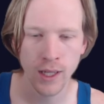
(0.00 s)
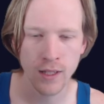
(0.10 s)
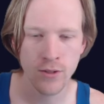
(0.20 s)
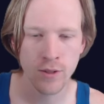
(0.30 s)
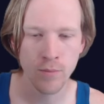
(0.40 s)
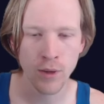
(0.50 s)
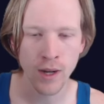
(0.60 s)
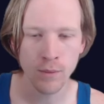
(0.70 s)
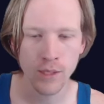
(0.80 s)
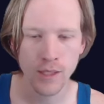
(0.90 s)
and as you can
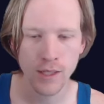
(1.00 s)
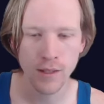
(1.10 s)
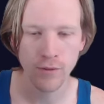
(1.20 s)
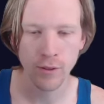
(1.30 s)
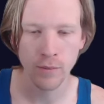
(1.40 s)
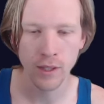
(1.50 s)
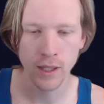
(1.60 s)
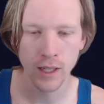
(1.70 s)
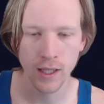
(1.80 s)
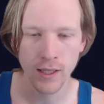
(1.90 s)
probably see from
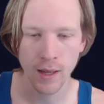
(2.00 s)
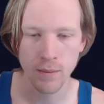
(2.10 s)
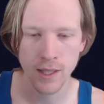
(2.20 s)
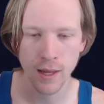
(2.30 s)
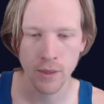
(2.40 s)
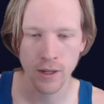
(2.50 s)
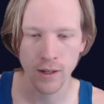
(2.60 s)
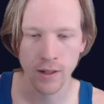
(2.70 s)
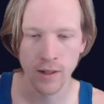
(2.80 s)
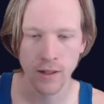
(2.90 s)
the timestamp
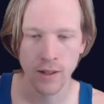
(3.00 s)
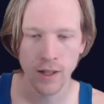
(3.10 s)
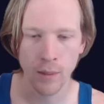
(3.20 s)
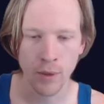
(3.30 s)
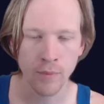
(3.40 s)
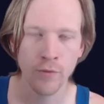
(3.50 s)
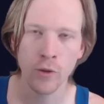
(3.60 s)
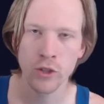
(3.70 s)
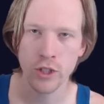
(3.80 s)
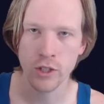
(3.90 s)
here, problem
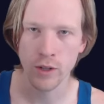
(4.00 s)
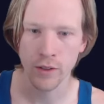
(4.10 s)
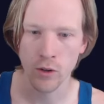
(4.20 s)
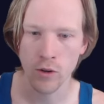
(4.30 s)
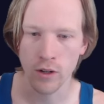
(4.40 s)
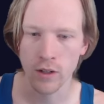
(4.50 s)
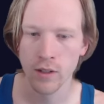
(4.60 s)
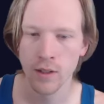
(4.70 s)
four is just around the corner.